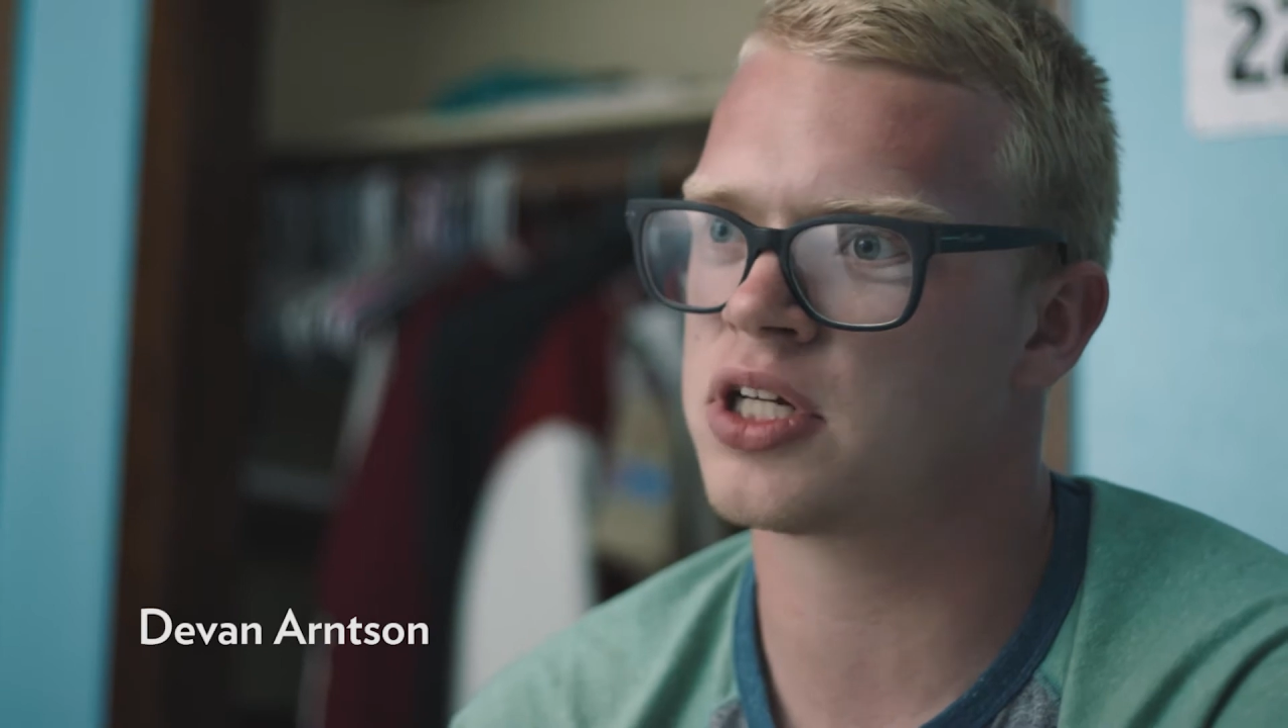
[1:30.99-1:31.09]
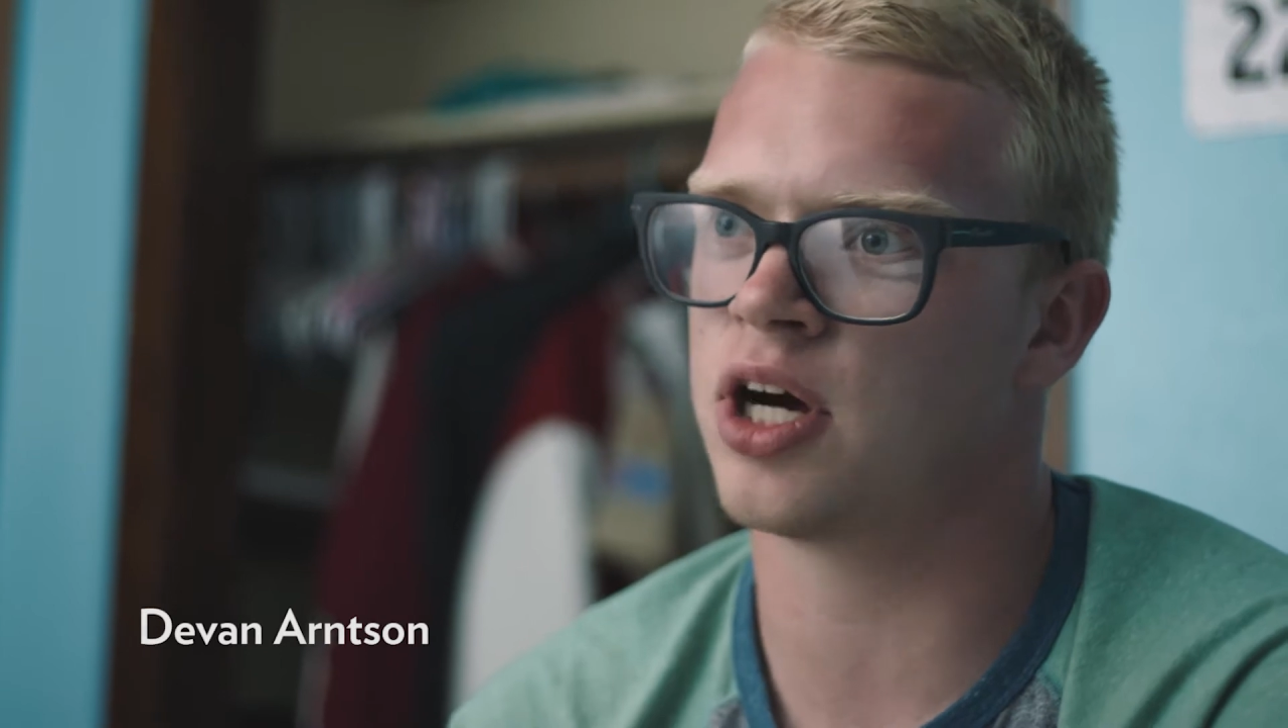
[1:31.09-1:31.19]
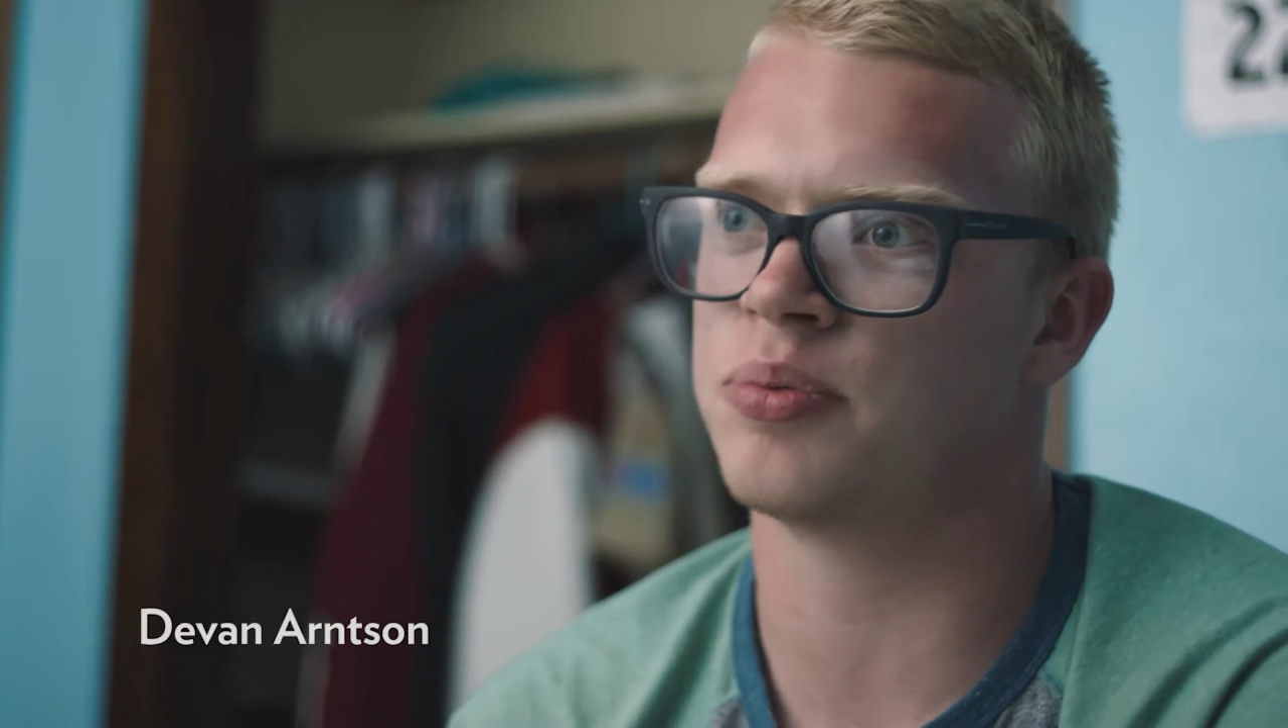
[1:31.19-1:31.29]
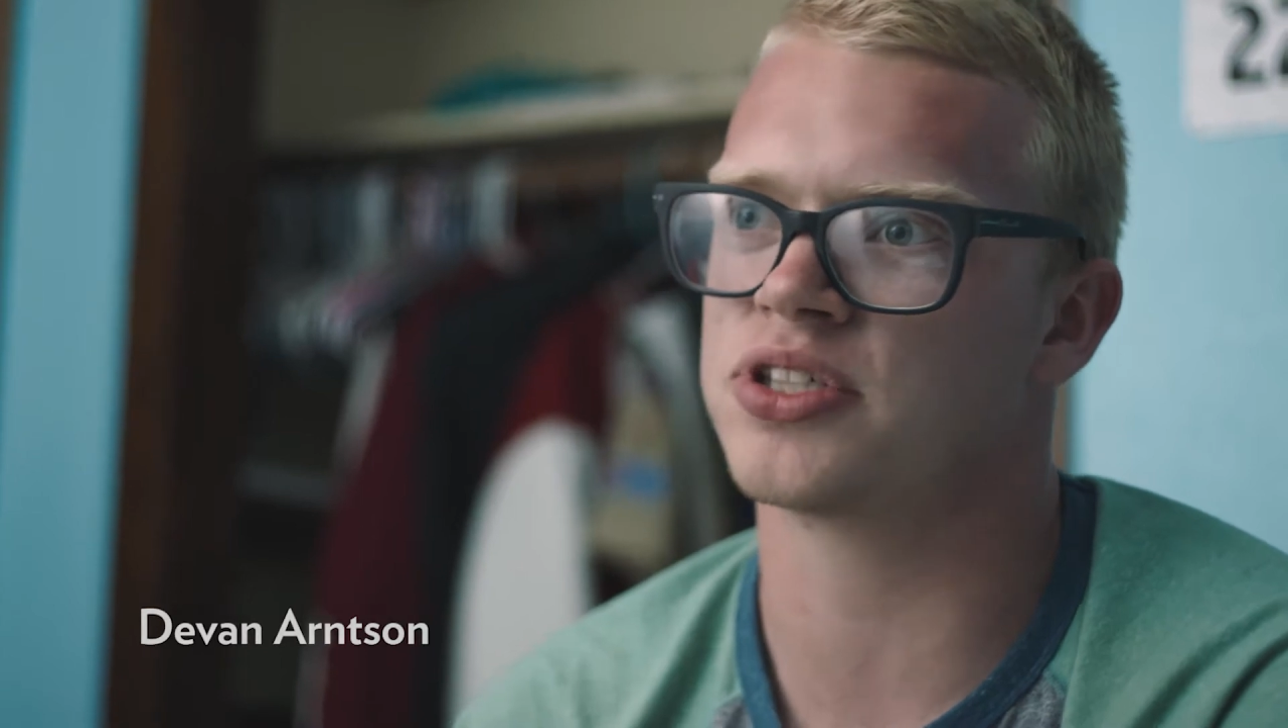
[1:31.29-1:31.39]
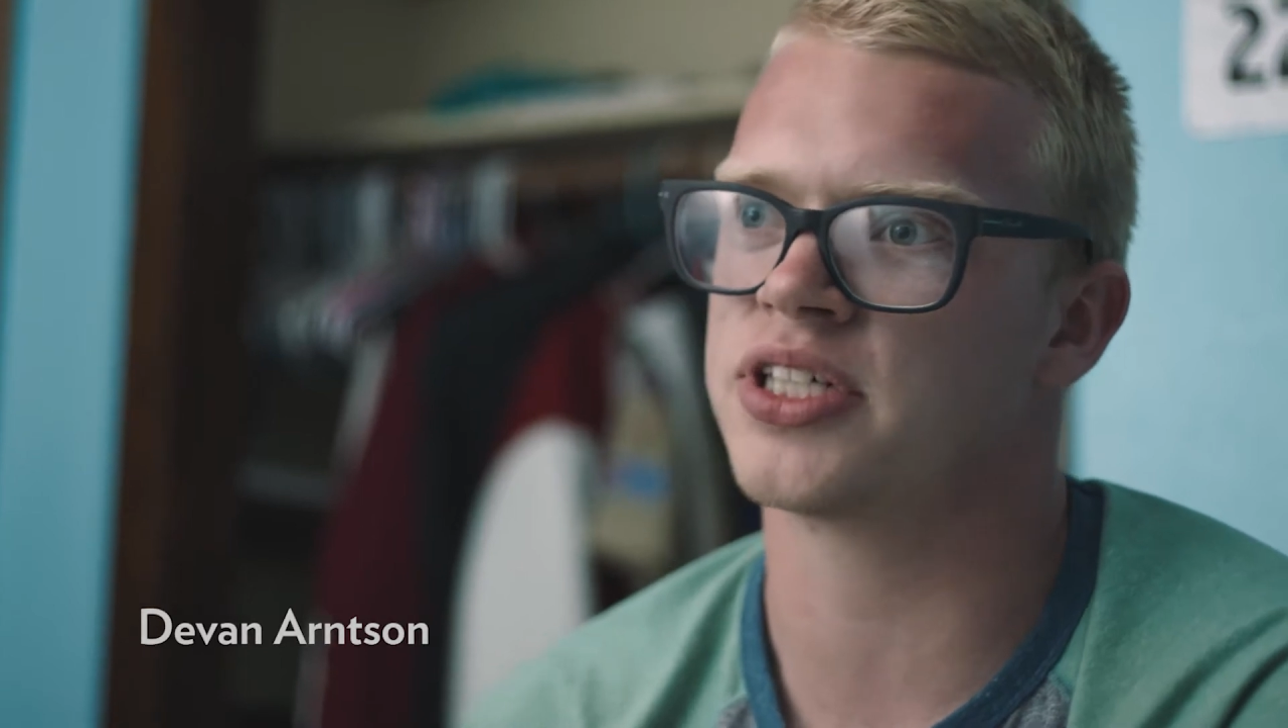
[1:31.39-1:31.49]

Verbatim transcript: couple